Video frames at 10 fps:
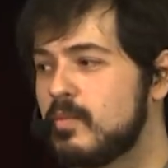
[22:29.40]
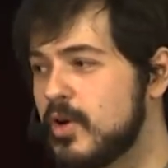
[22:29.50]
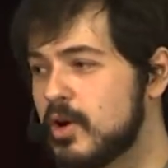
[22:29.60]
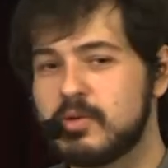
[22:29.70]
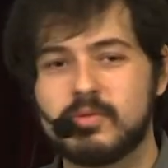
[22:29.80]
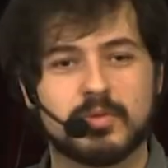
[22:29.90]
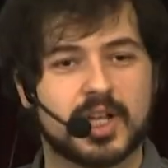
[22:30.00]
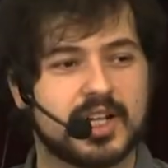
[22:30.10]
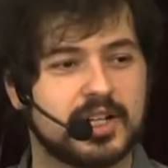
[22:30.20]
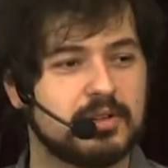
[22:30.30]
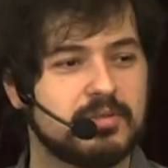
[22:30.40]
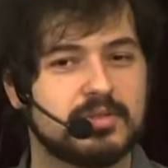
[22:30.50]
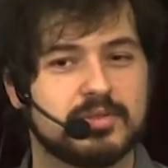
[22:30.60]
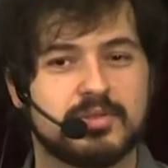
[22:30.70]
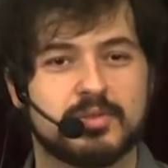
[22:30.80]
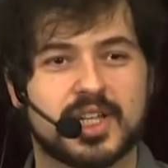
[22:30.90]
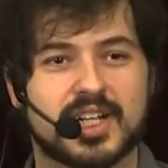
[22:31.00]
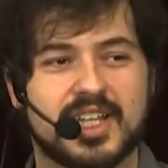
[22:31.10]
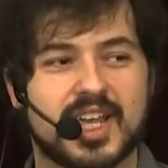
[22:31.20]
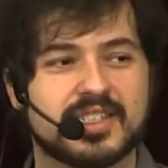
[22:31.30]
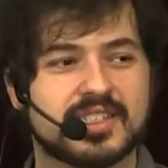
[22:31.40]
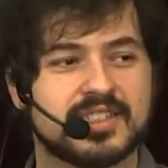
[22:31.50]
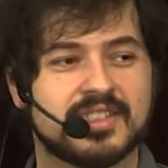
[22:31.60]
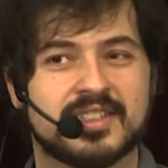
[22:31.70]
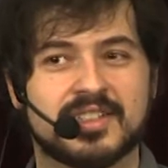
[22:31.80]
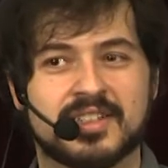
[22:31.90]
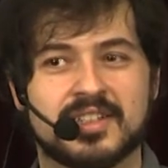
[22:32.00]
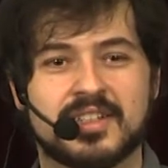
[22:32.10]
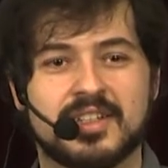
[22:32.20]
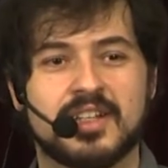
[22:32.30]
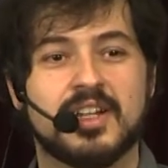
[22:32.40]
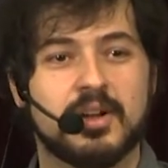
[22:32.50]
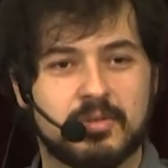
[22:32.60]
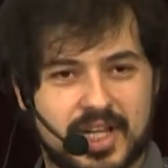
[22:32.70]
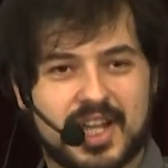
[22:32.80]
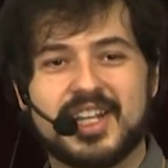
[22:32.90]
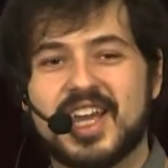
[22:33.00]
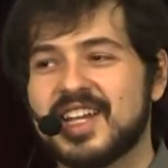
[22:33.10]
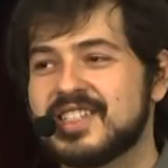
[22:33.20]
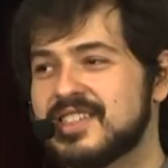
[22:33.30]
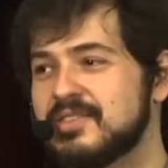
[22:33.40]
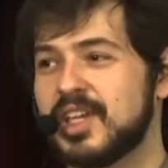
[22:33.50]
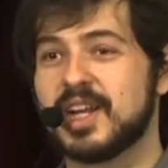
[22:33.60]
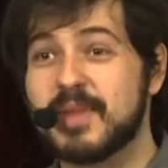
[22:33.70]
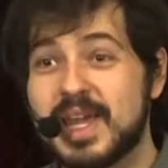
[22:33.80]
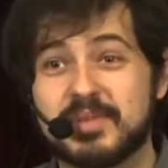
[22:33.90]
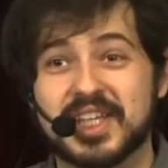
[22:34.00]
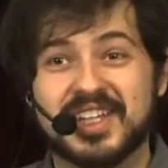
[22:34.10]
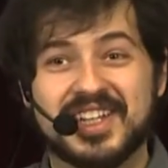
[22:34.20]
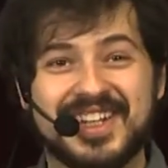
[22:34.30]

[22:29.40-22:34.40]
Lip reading: No? We got a no? Do we get a yes? We got a yes, we get a maybe.